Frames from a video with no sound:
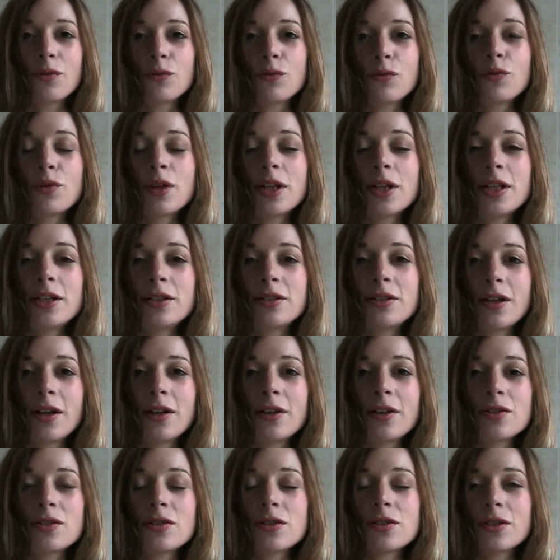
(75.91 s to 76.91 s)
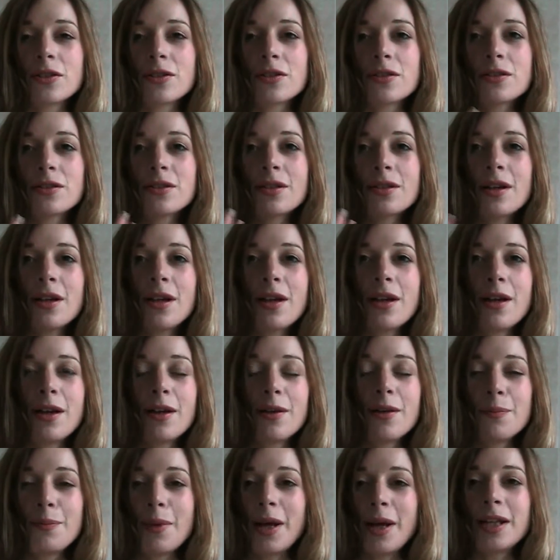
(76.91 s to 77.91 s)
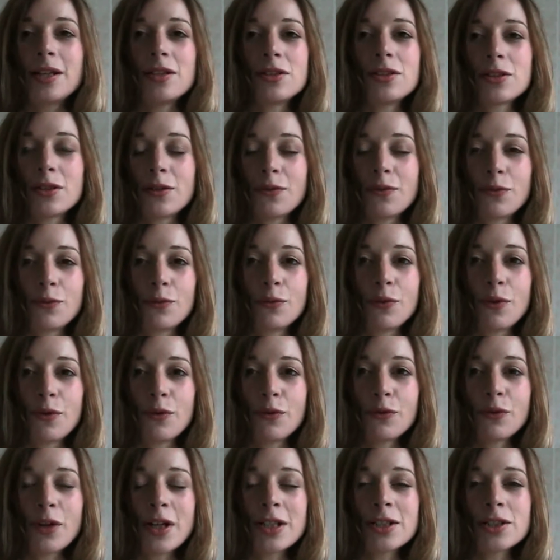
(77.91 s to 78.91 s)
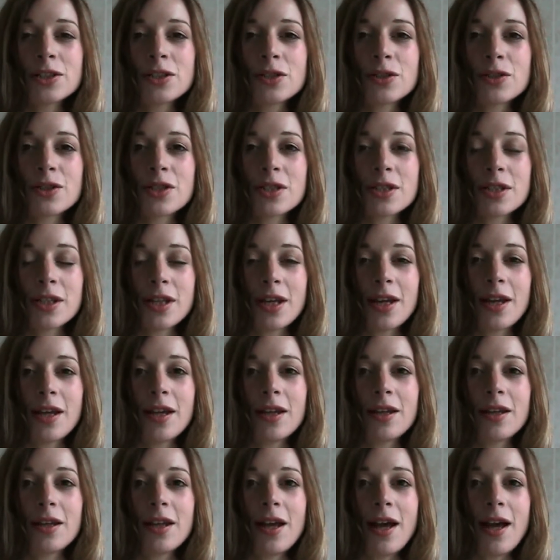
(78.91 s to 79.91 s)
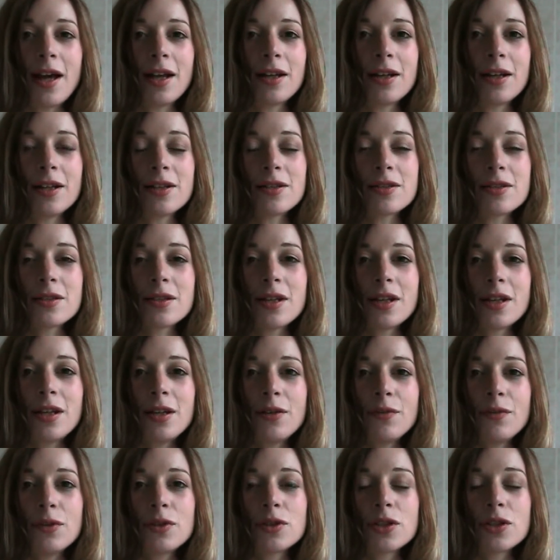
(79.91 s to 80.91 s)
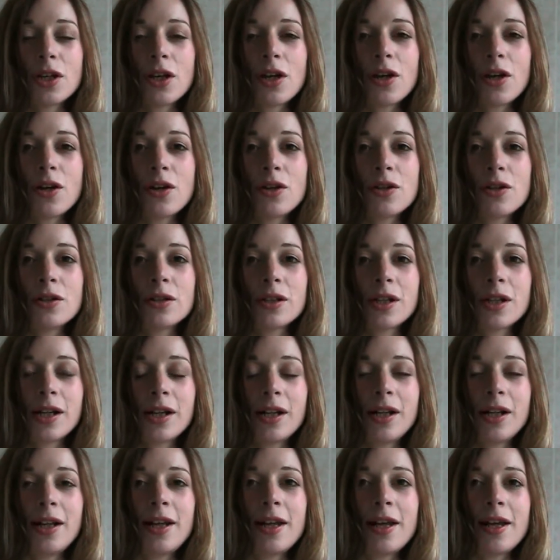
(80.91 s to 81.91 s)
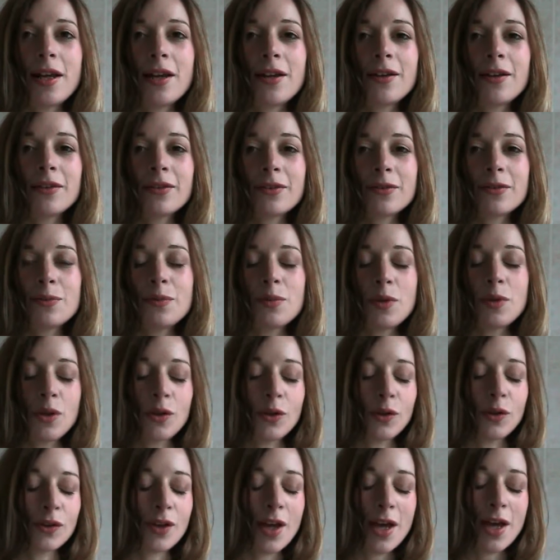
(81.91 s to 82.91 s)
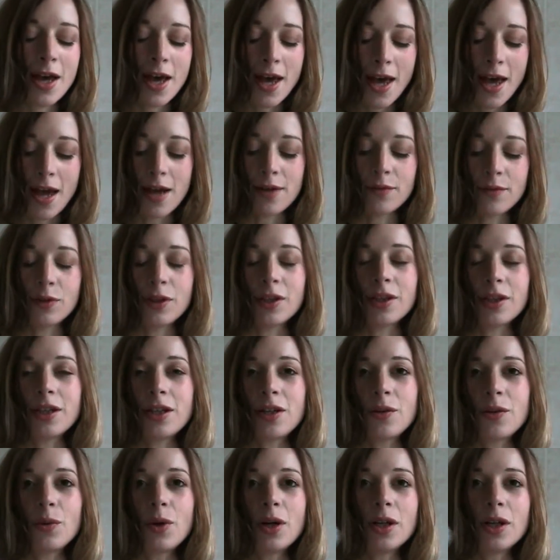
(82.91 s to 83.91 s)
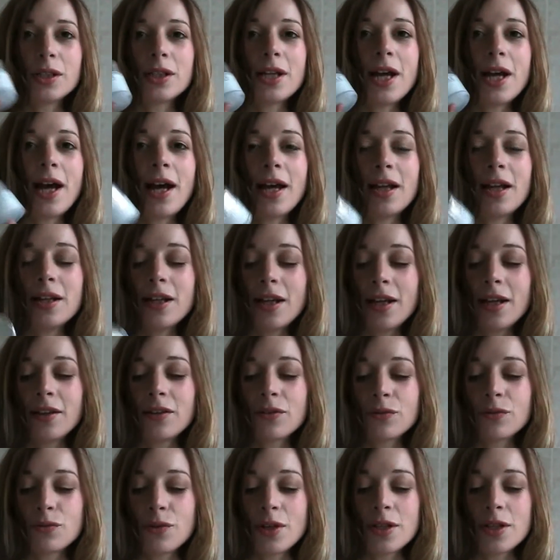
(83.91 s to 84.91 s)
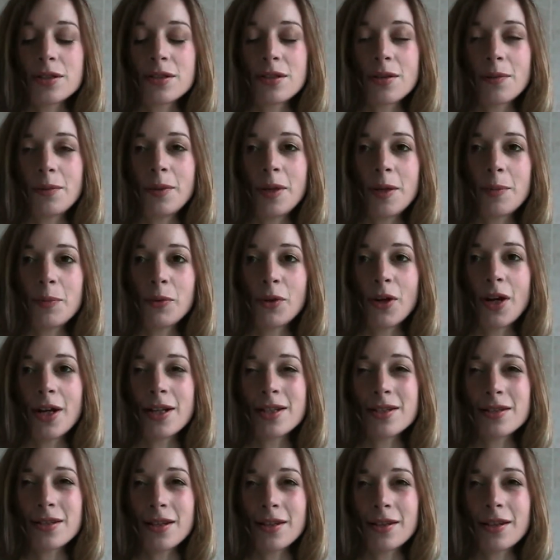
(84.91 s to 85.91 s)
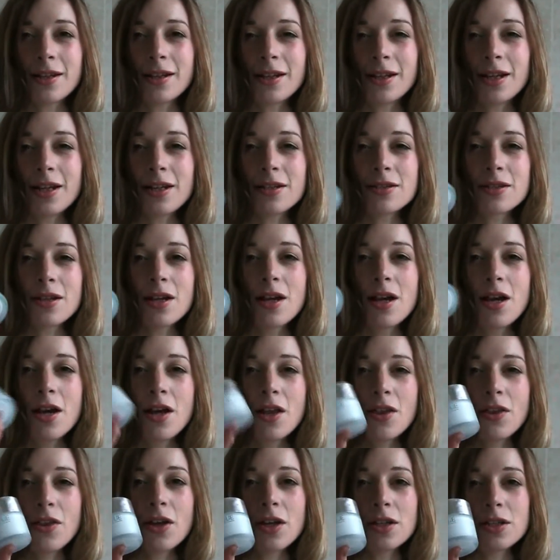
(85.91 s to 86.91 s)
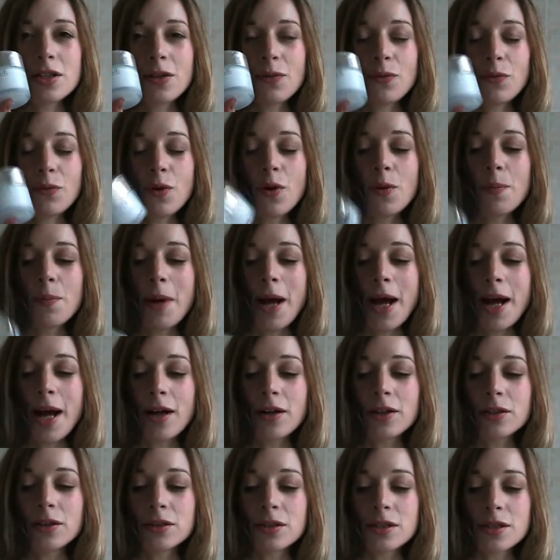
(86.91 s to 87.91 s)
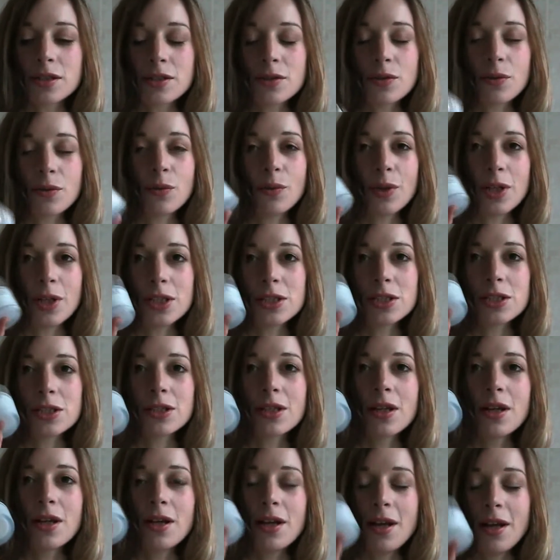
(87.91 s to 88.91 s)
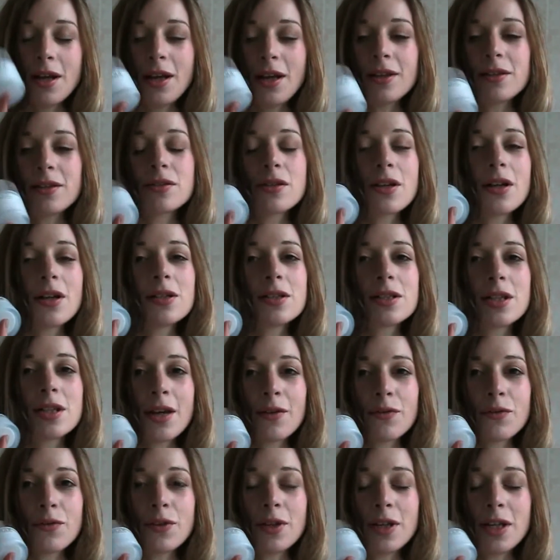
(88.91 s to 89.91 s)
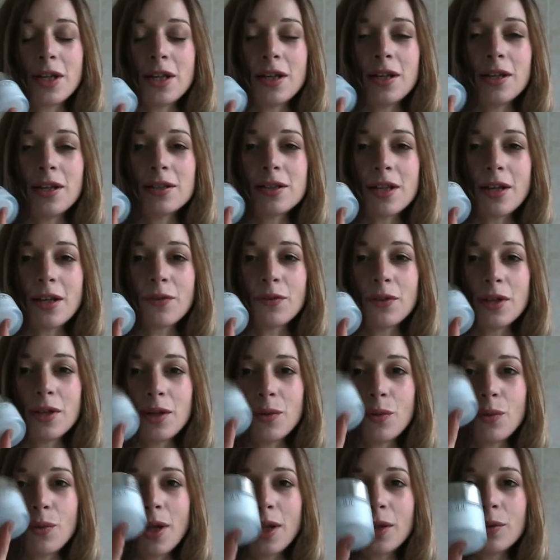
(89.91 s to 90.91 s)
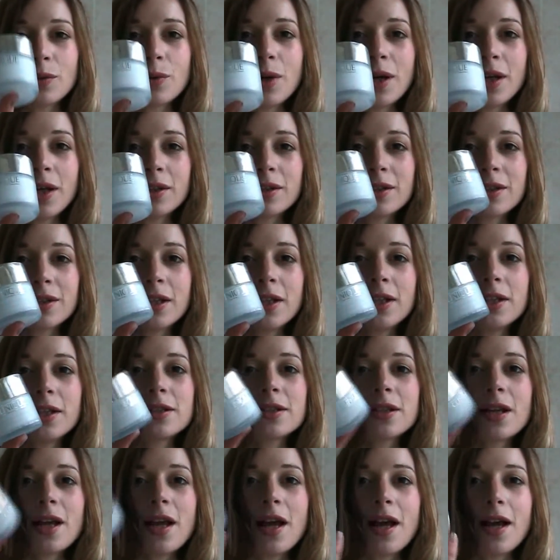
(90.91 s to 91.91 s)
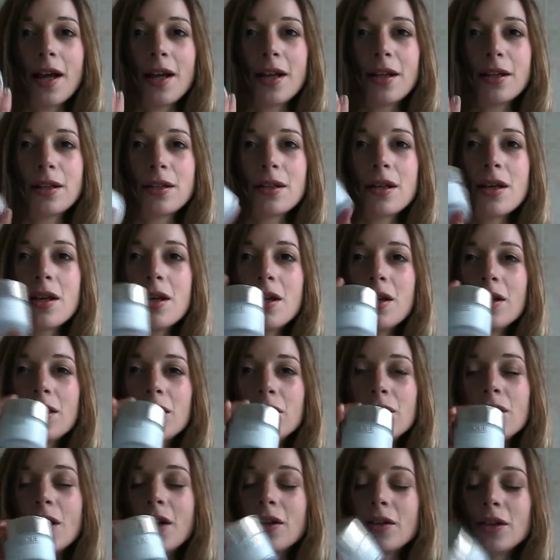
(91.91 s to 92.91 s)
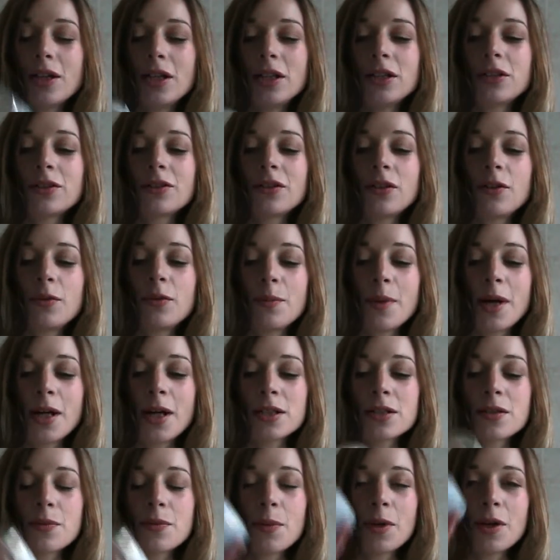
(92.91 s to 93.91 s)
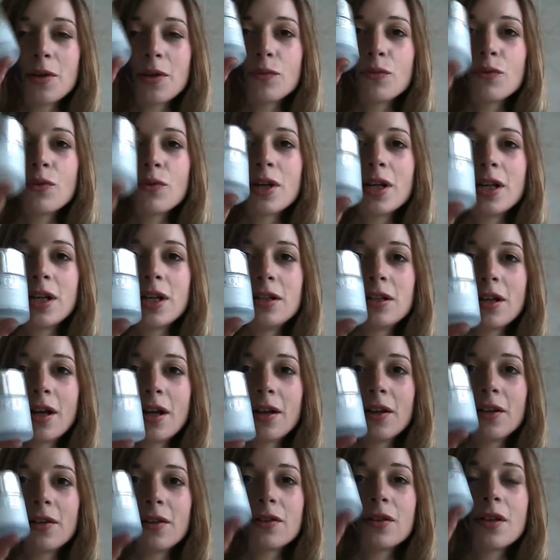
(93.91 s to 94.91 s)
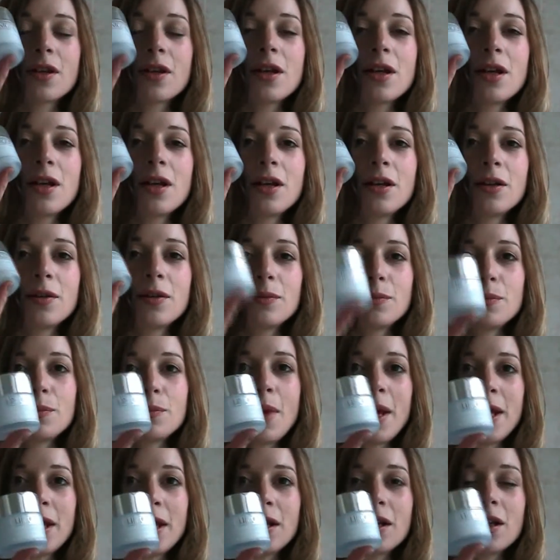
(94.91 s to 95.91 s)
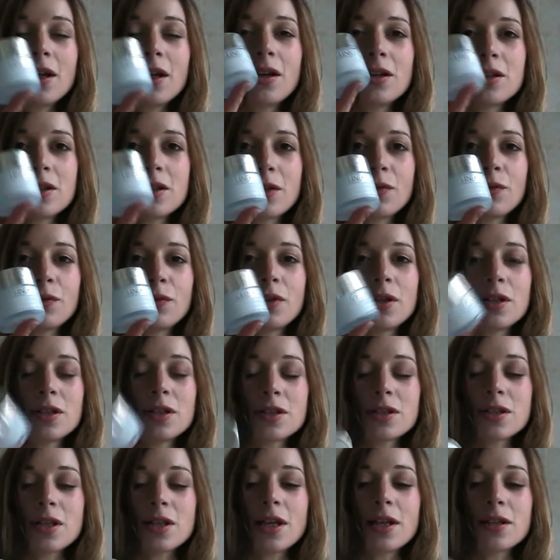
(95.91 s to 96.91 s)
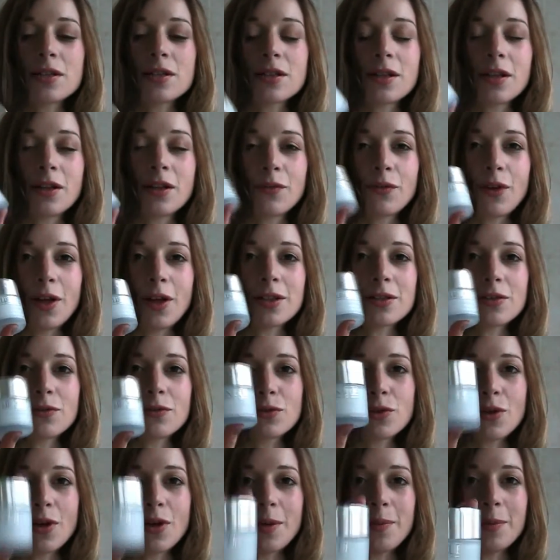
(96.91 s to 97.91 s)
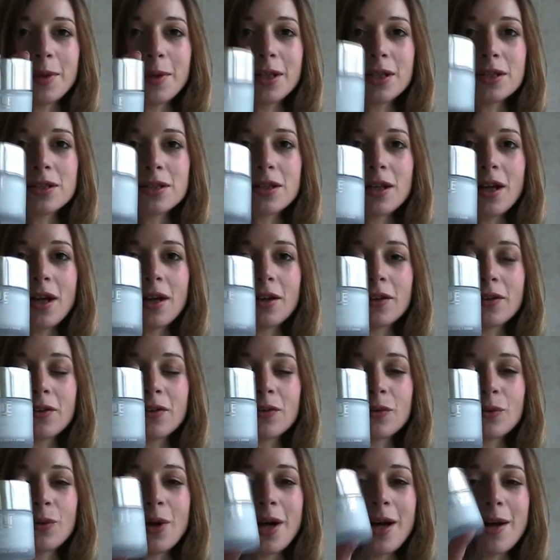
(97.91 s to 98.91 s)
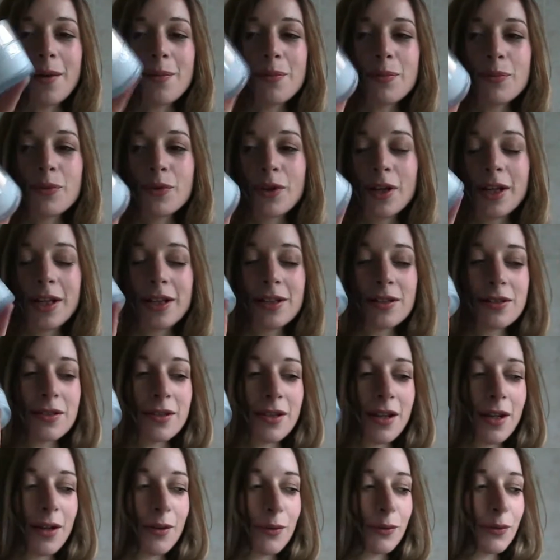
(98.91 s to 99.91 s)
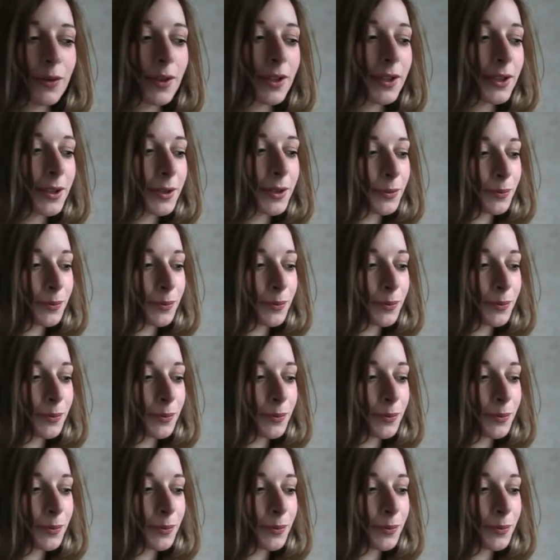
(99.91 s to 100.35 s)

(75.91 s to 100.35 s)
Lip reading: It really does just manage to refresh your skin, and it's even toned, clear, smooth, everything you want, and it's reasonably priced. I think it's £34, which is definitely well worth it, and you don't need too much, but it really does make a difference. It's an effective treatment, I swear. Brilliant stuff.